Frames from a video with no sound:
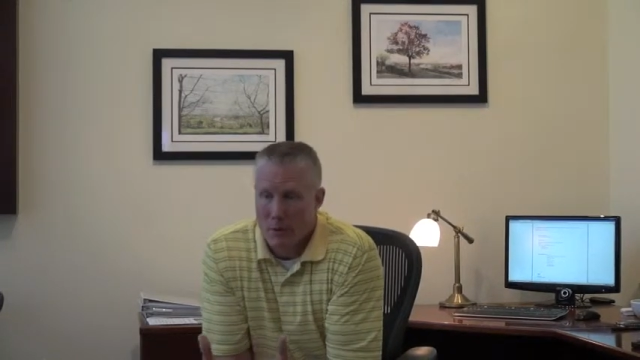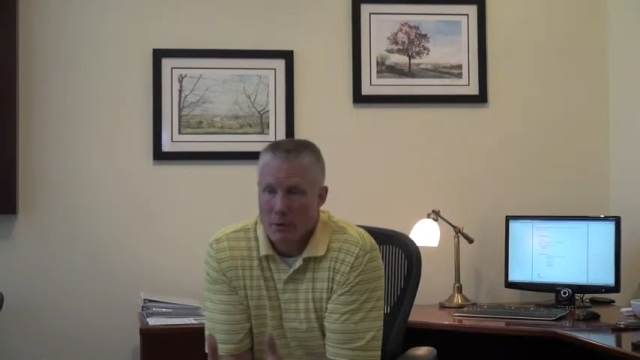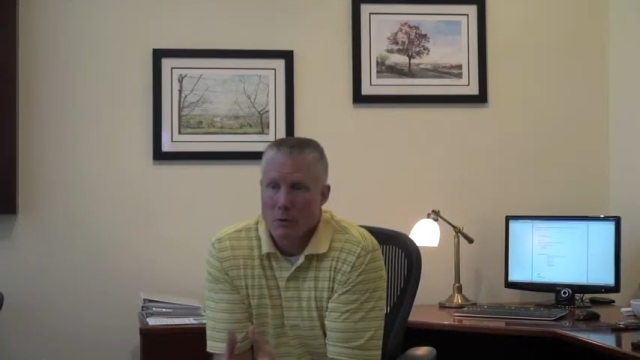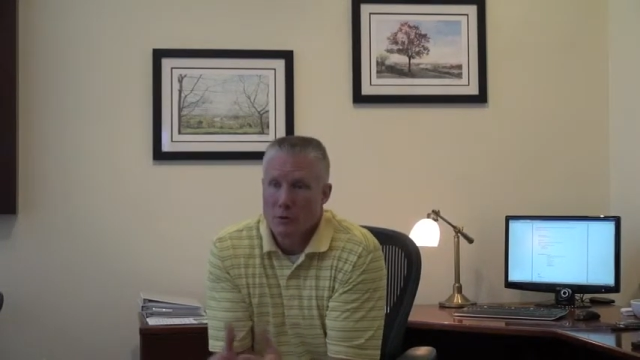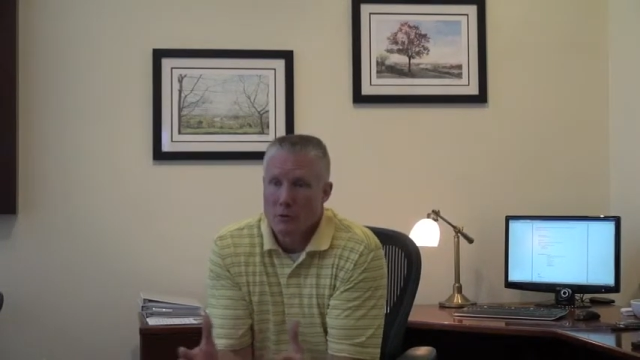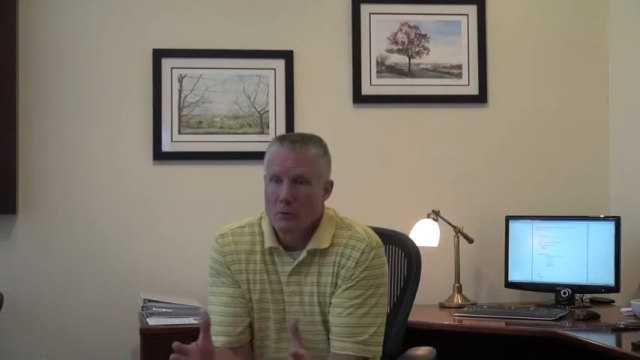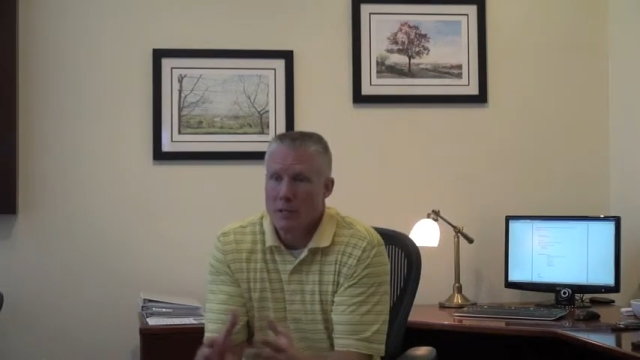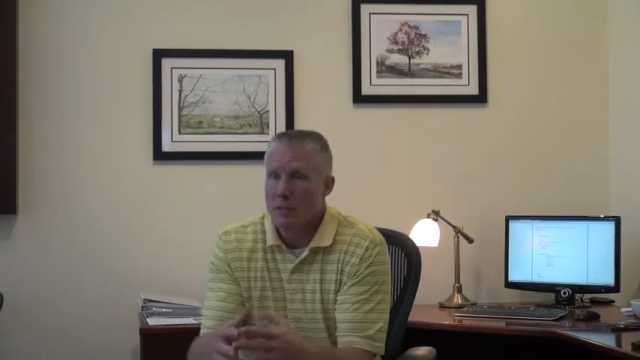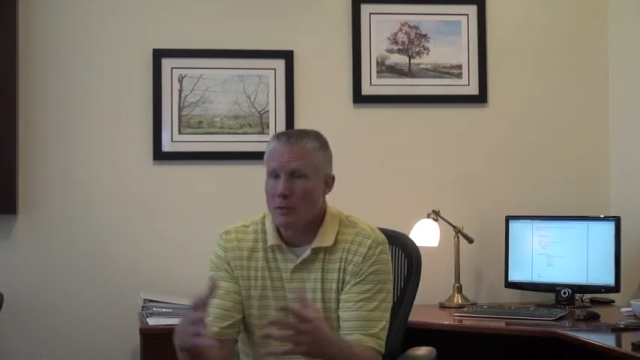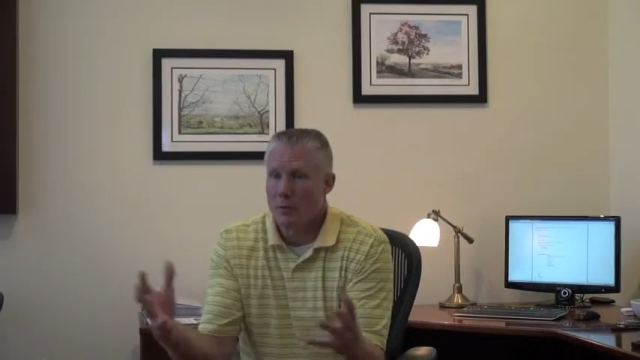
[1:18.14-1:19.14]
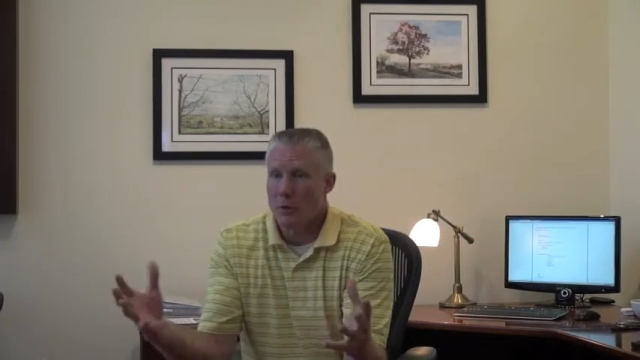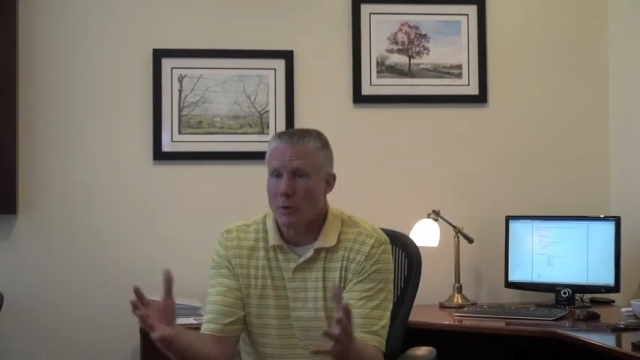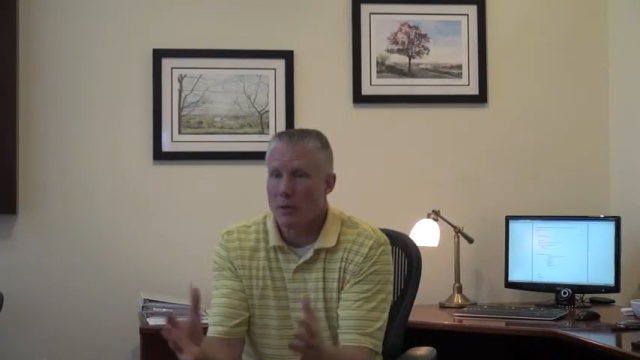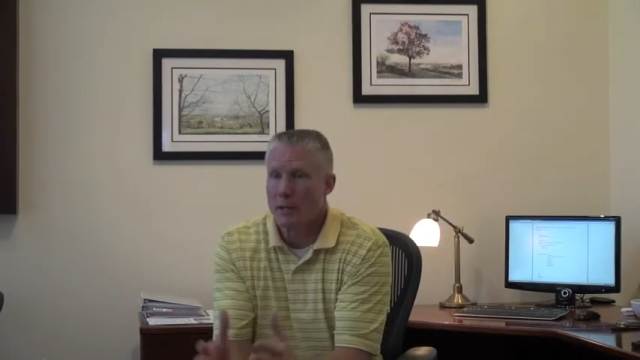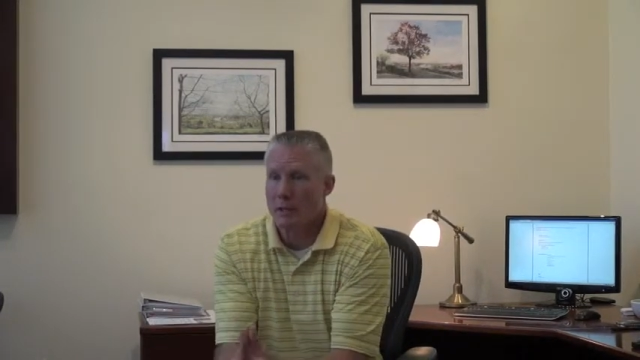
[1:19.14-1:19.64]
I call it the gymnasium, the
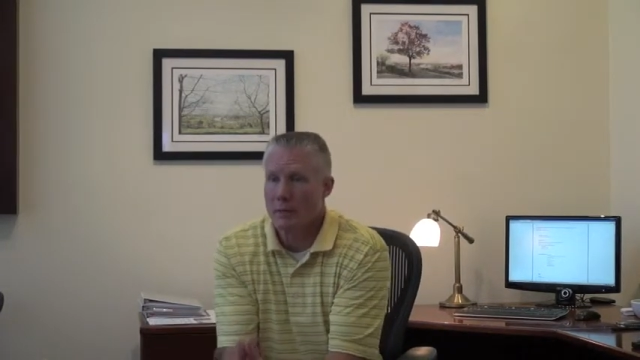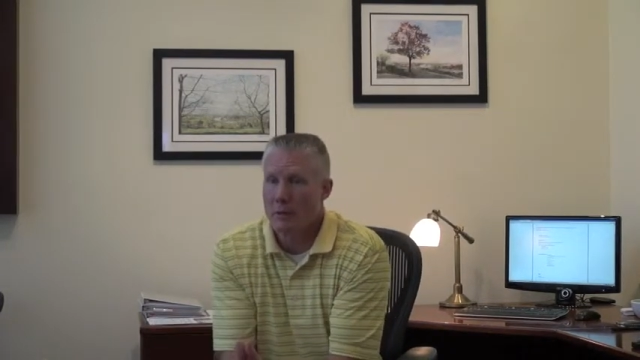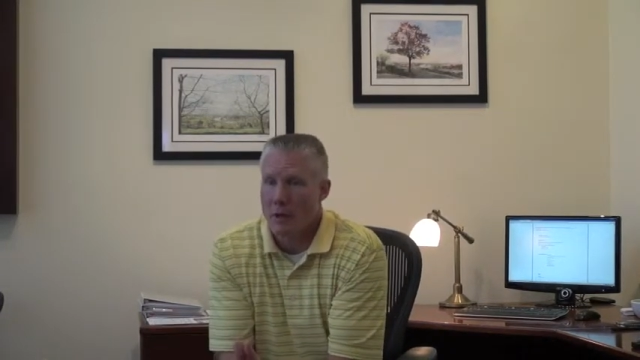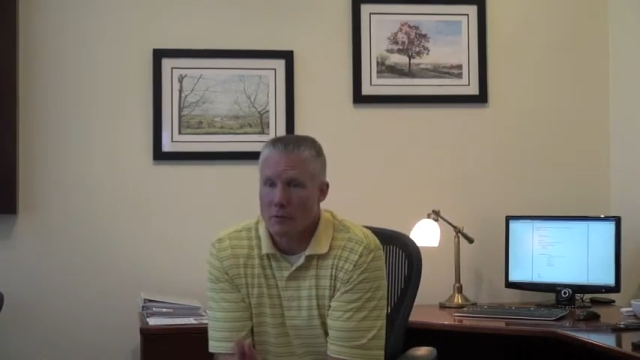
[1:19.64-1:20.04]
arena, the